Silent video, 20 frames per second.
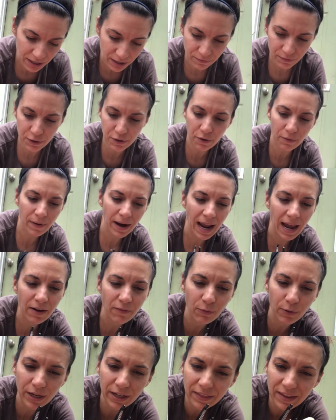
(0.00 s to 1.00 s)
If you don't have
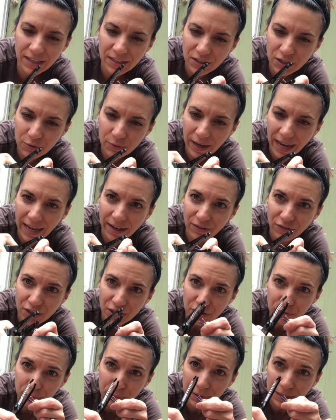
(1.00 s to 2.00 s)
one of these, you can
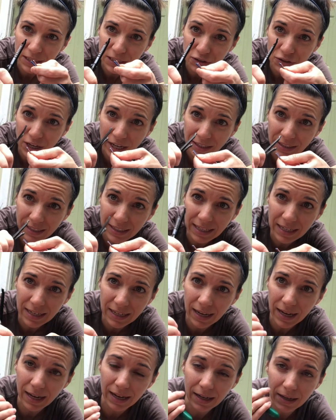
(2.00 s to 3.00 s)
just really gently